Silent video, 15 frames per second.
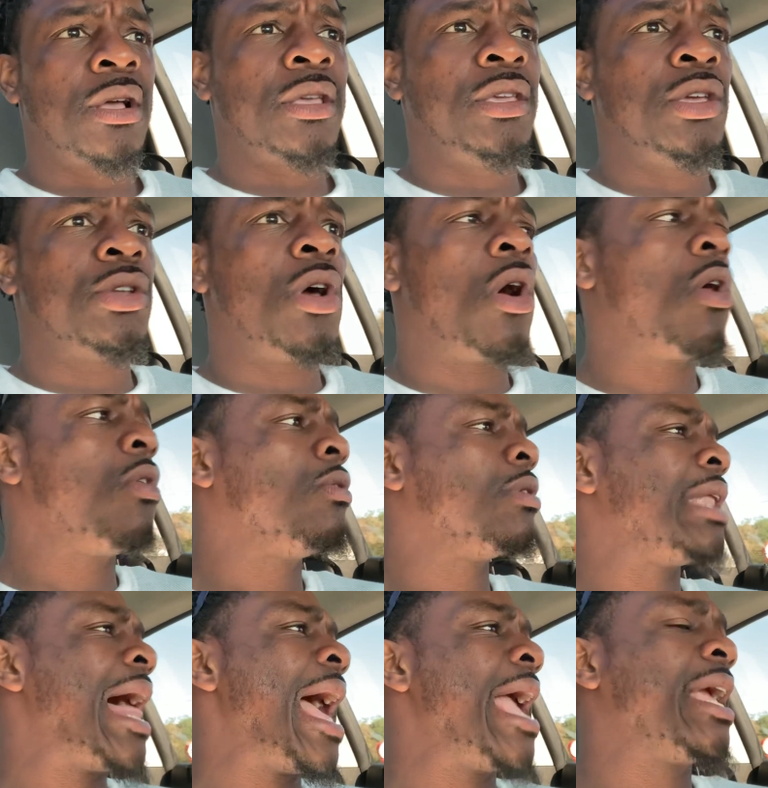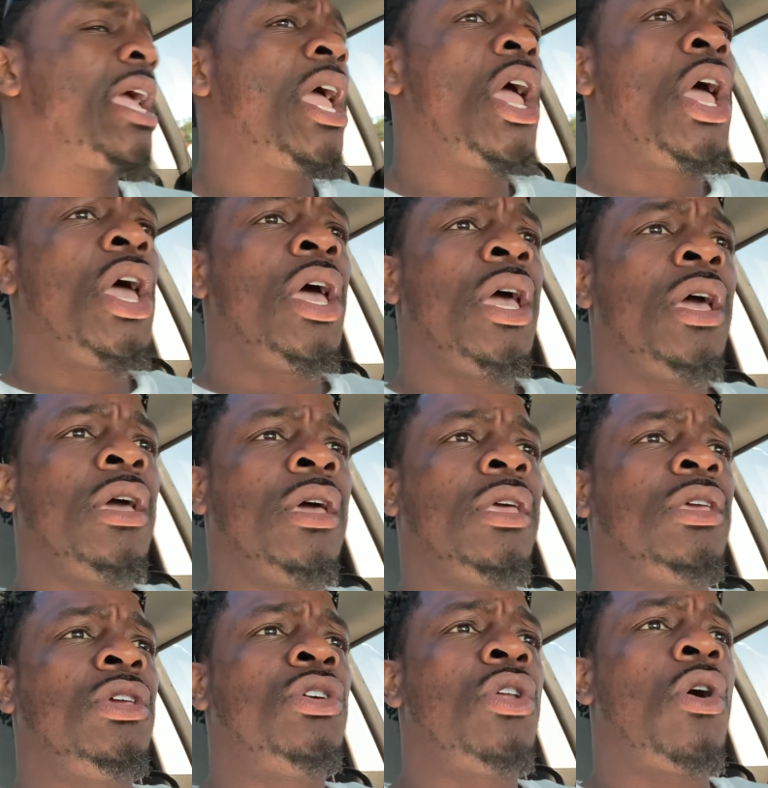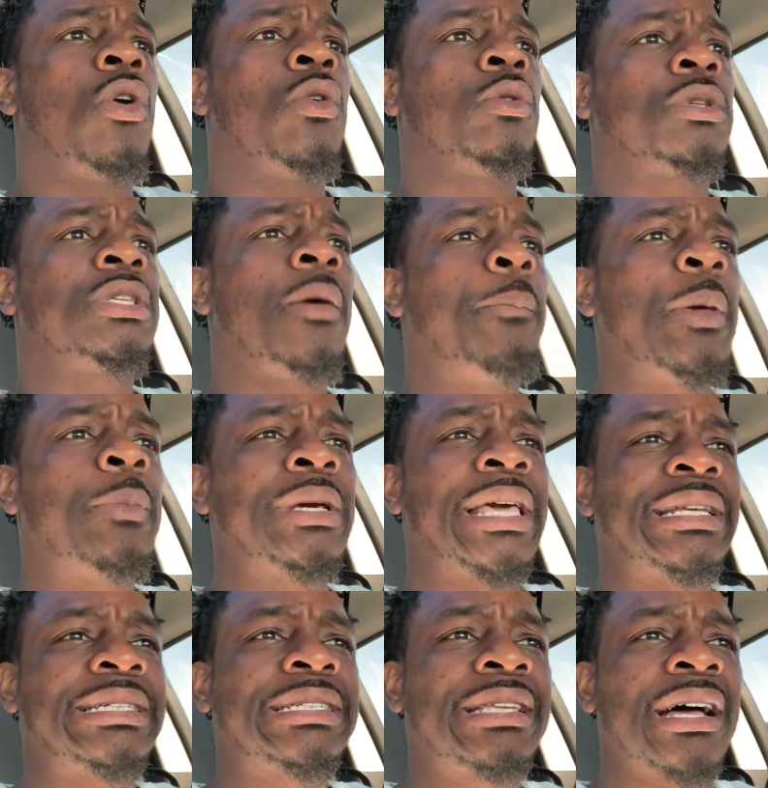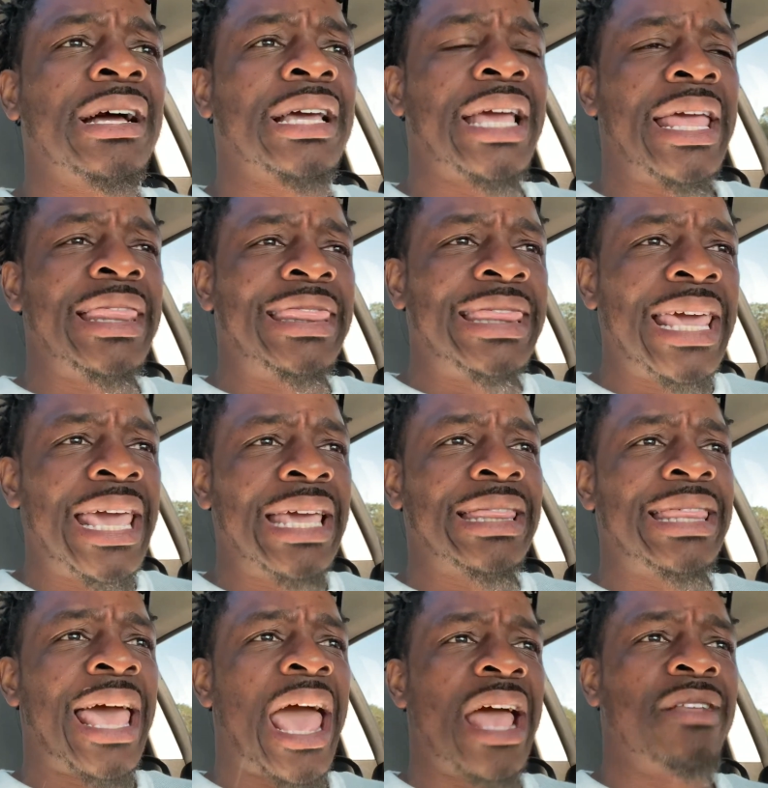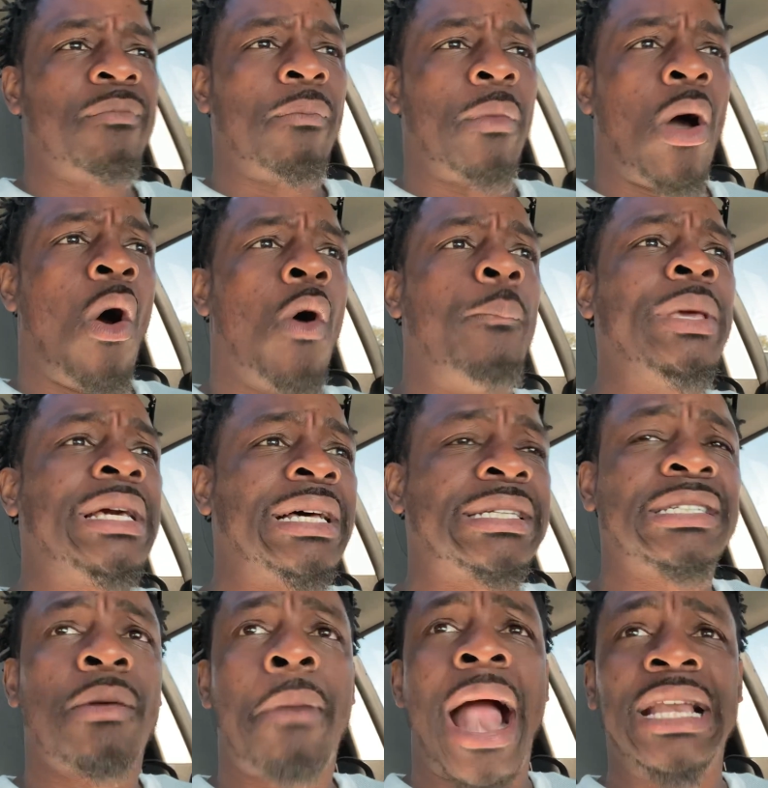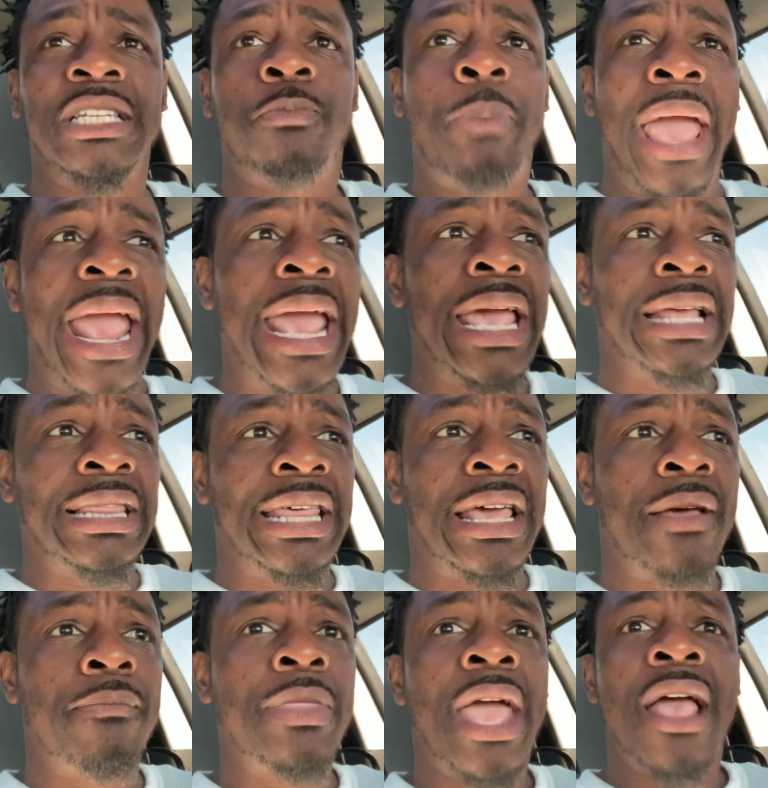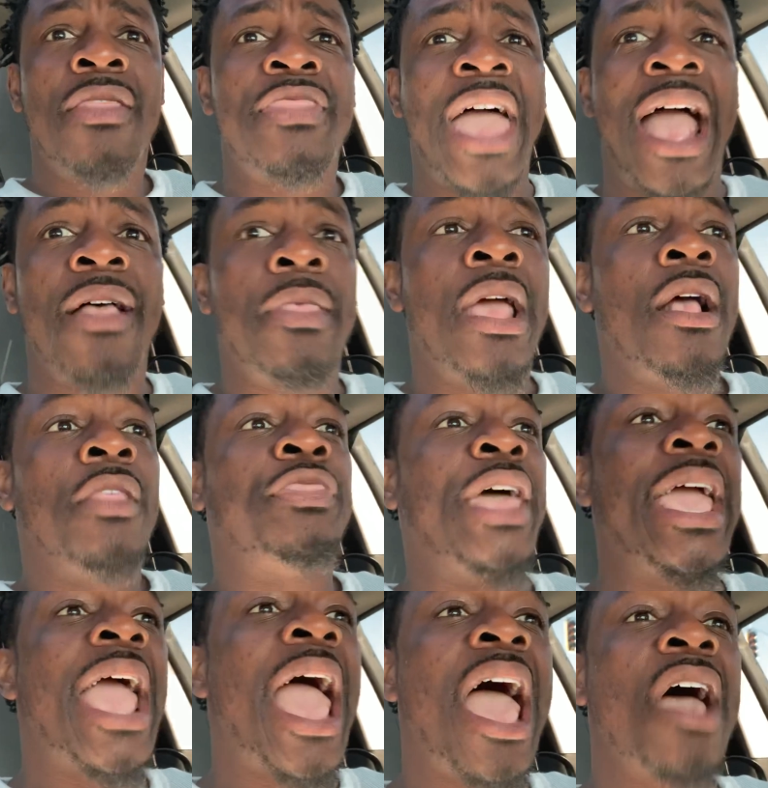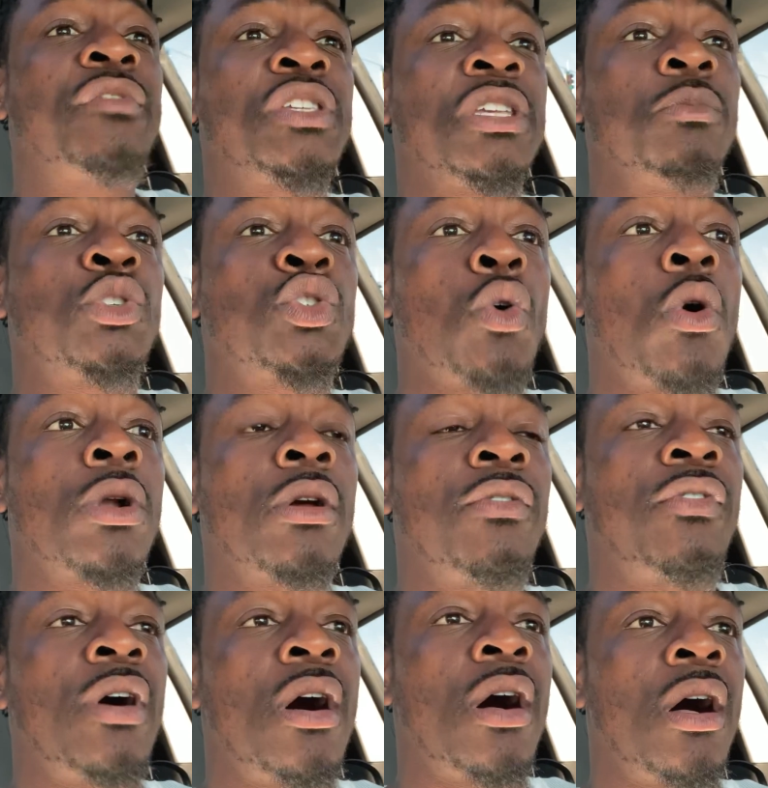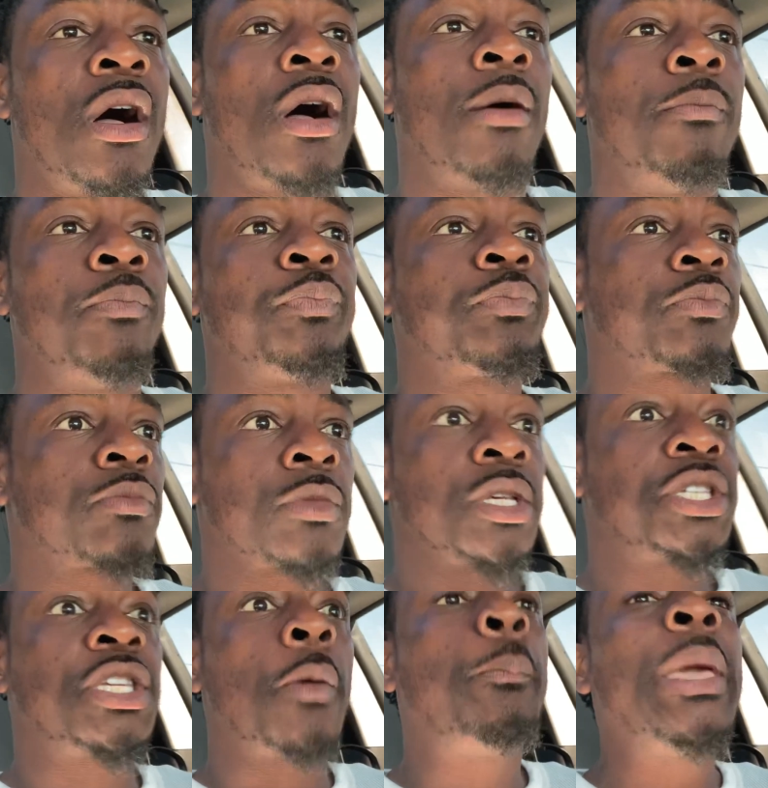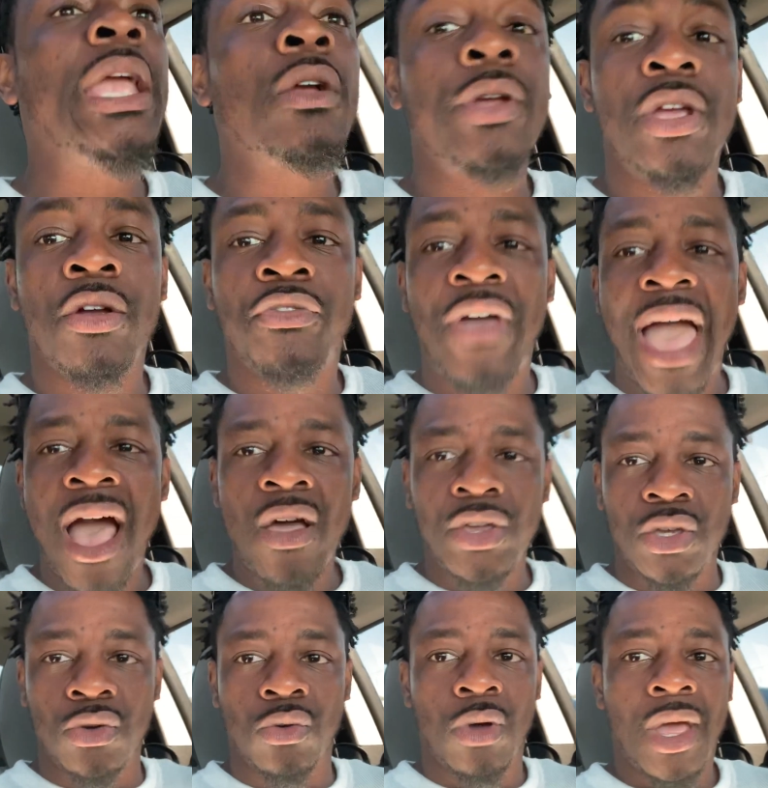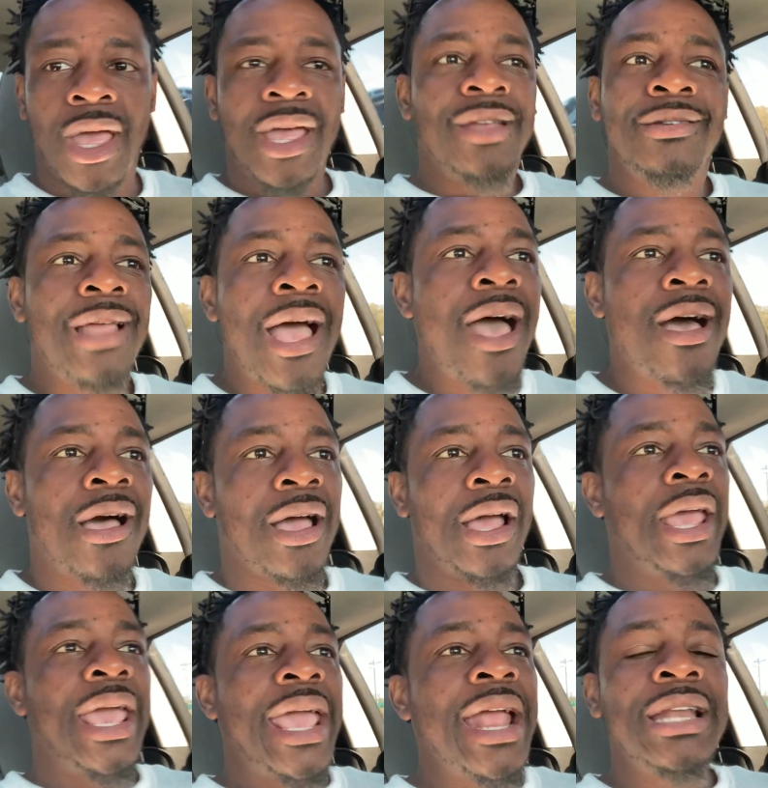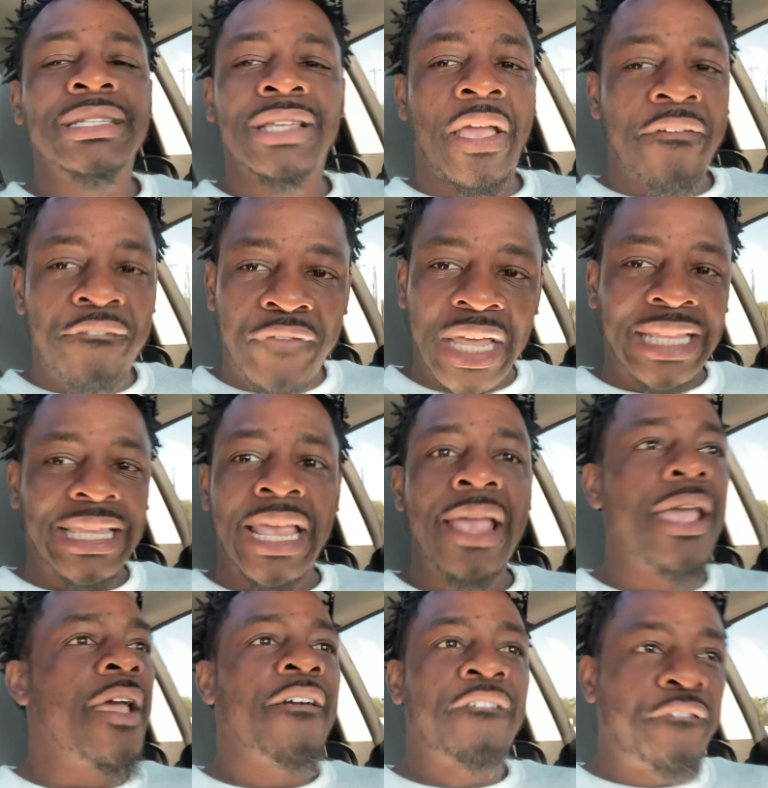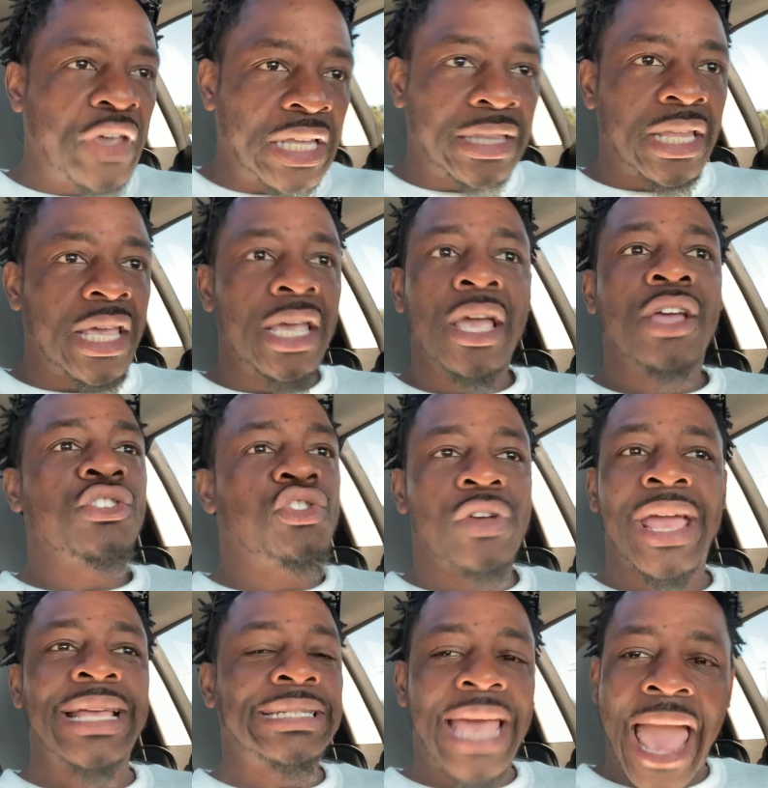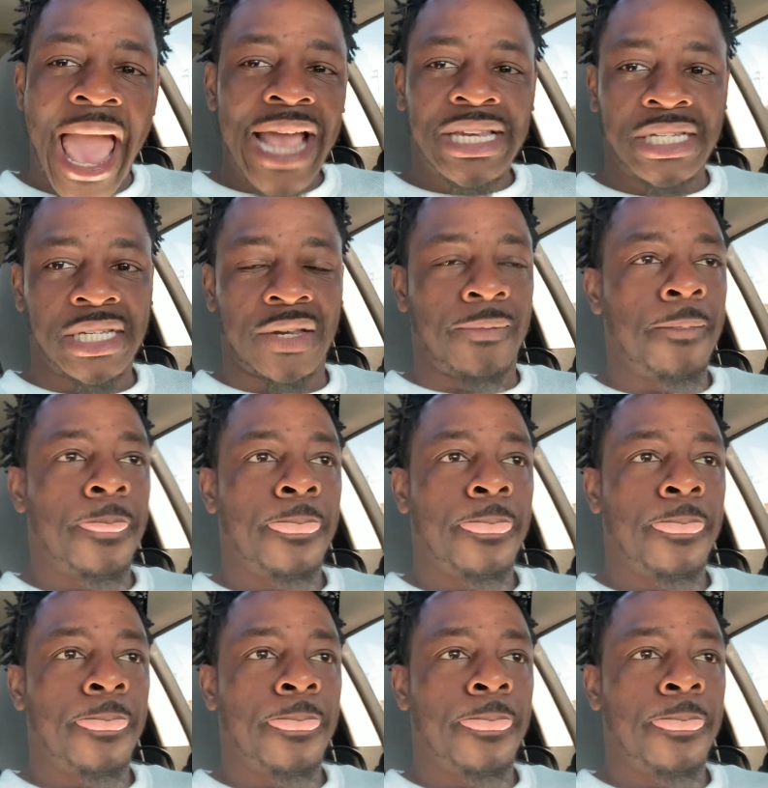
You know, like you know, some people get stuck and think that oh, because somebody's paying them that they have some sort of um superior value. Nah, it is a 50-50 transaction.